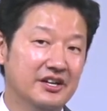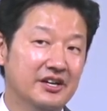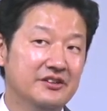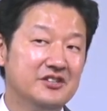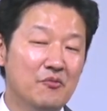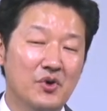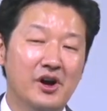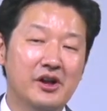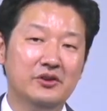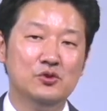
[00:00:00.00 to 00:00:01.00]

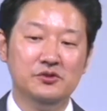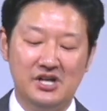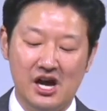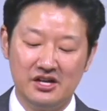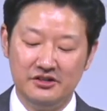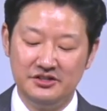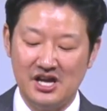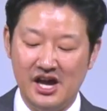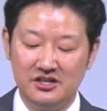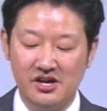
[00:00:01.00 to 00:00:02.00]
Someone who doctor
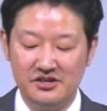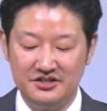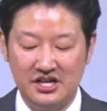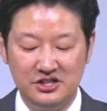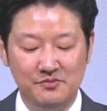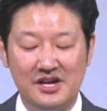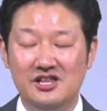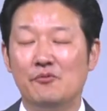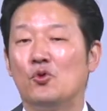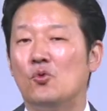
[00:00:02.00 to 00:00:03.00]
diagnosed that she might
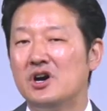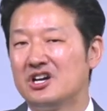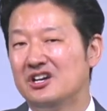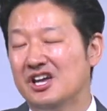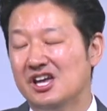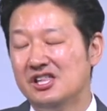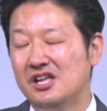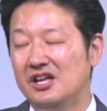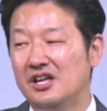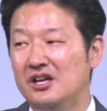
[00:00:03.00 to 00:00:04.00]
never walk again,
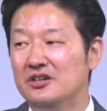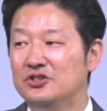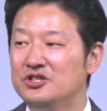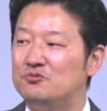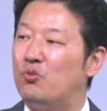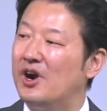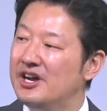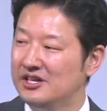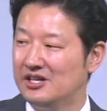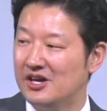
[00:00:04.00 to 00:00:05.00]
she's
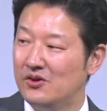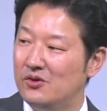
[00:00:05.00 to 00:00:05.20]
running now.